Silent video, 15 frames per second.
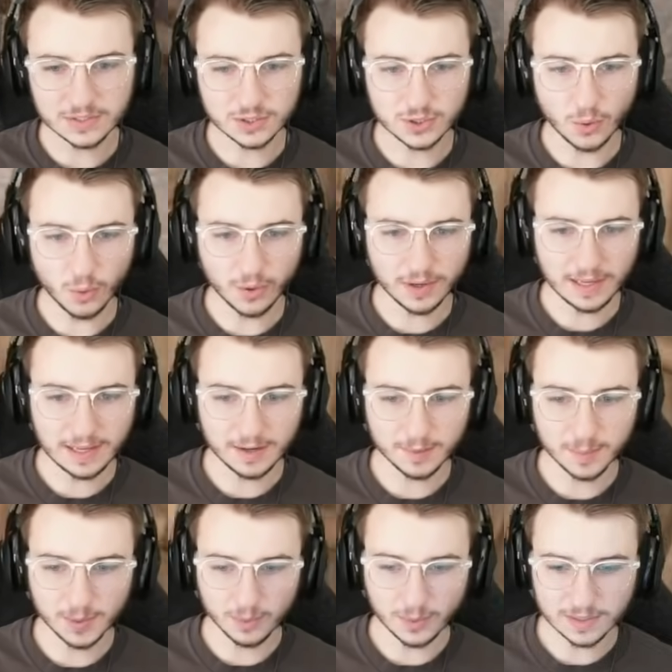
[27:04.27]
this door
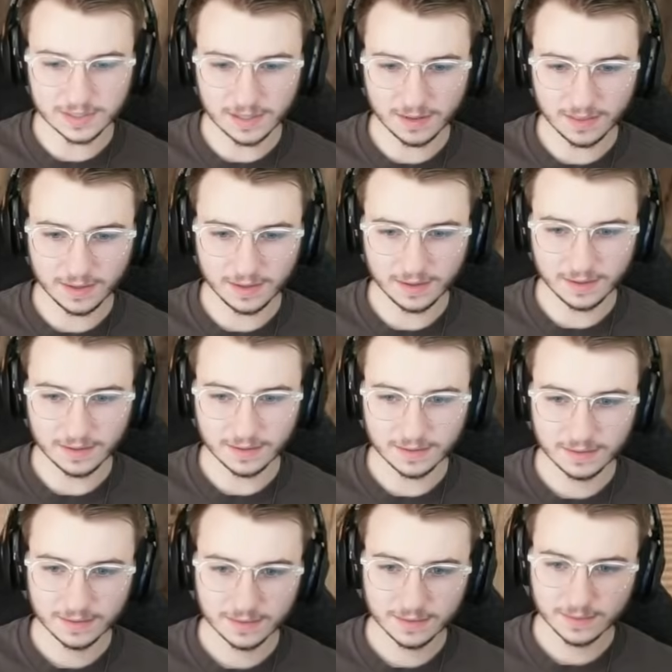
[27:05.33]
here, but what's on the...
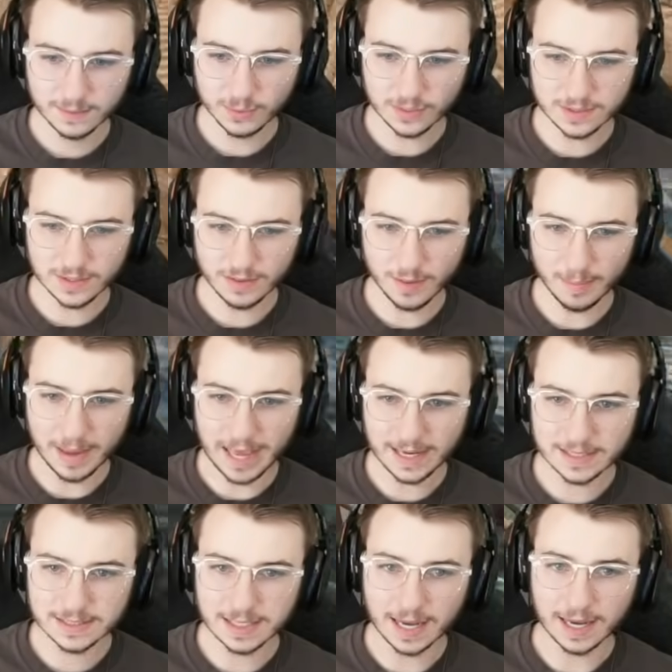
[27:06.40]
What's on the
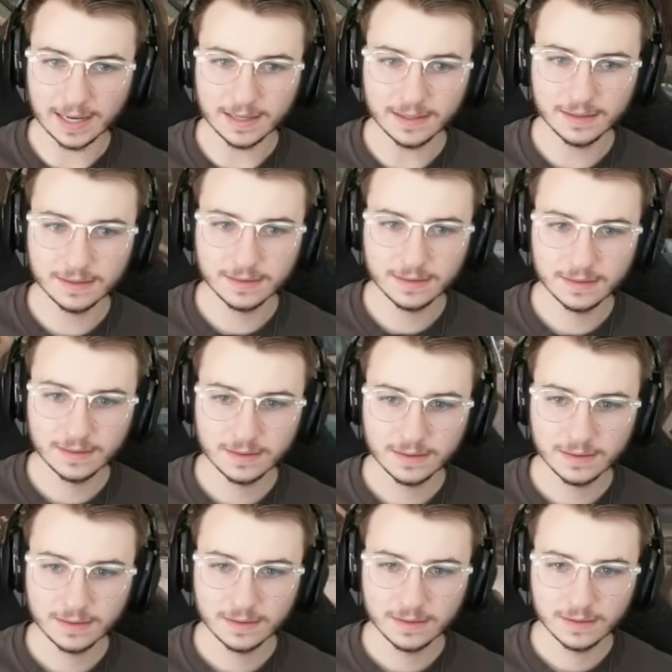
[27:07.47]
backside?
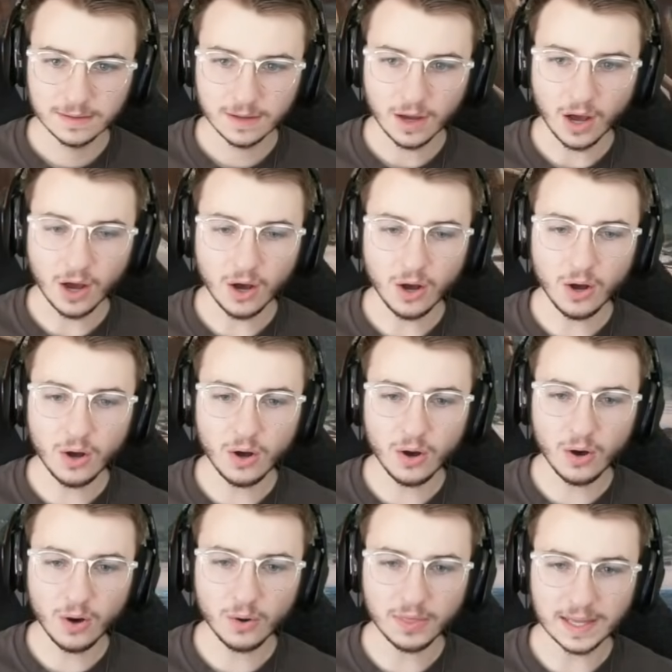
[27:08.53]

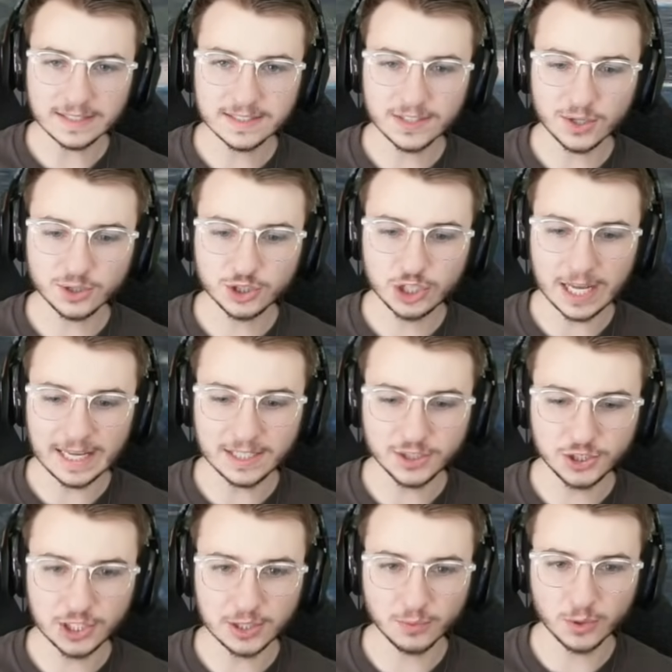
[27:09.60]
Oh, that's their
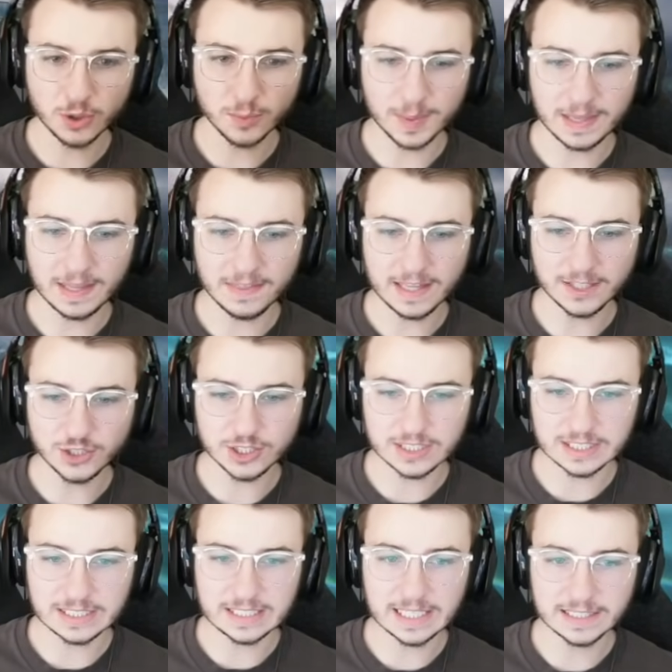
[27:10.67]
changing room, and then they
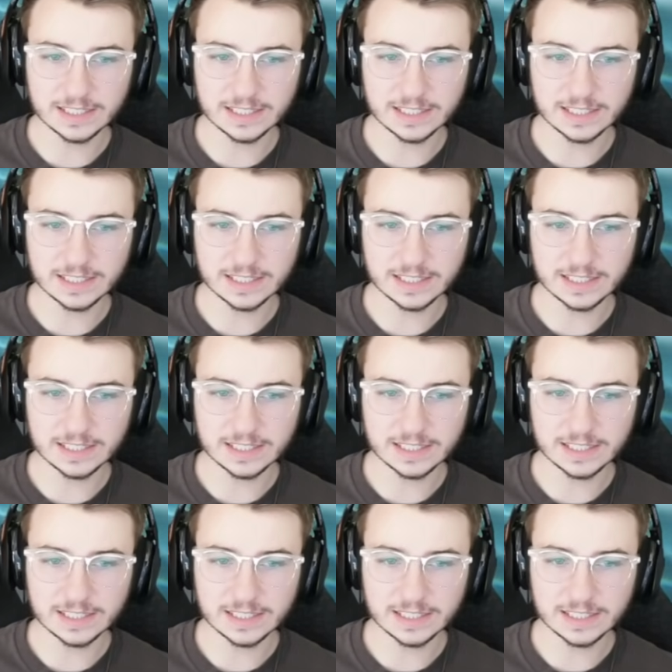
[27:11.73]
just